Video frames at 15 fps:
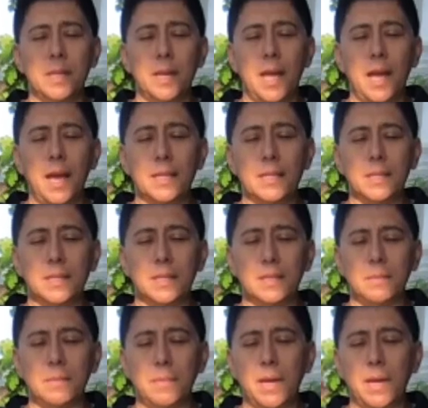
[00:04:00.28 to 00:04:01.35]
asking
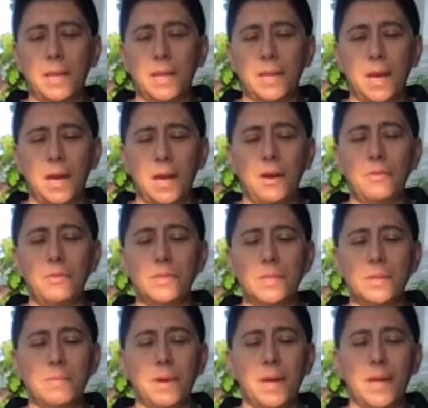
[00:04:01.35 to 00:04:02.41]
the mind, how is
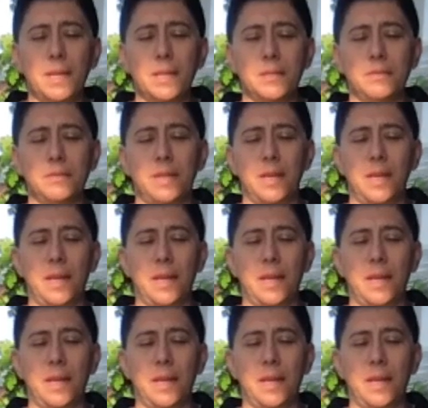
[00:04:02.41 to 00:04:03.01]
the mind today?